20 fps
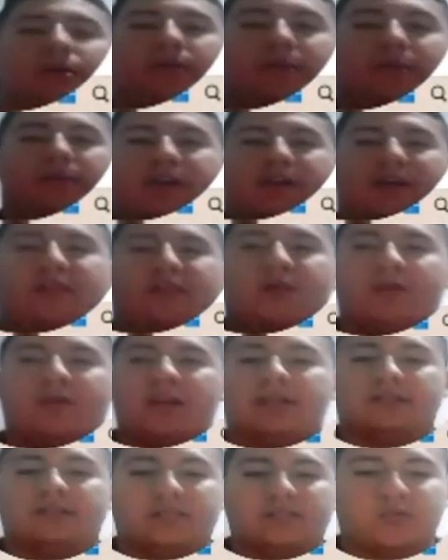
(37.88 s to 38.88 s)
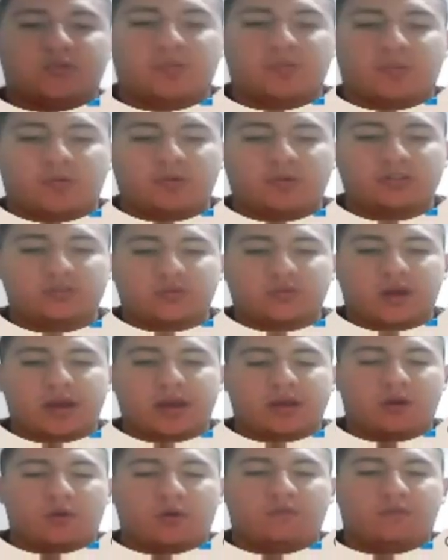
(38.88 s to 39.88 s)
My theory analysis report is
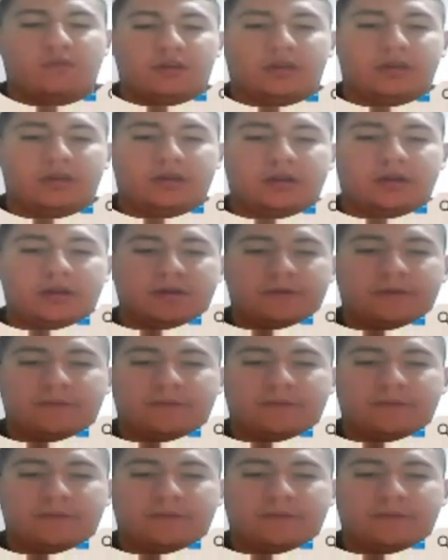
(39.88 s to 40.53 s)
right over here.